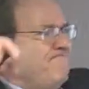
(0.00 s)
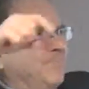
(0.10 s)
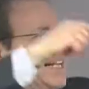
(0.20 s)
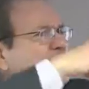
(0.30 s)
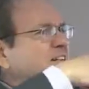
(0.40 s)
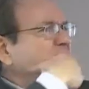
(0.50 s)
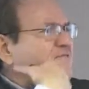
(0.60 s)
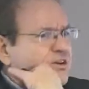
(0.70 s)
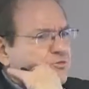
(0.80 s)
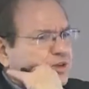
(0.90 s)
let's
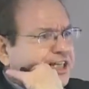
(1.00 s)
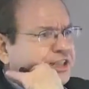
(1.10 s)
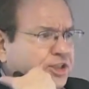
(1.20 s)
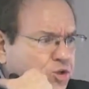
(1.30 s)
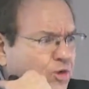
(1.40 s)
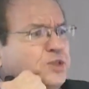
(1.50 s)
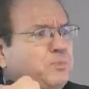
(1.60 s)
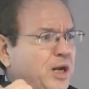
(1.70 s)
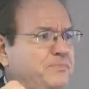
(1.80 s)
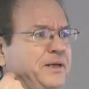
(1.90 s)
invent religion to
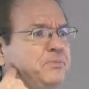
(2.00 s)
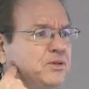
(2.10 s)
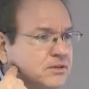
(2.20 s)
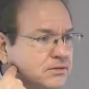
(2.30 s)
exploit people?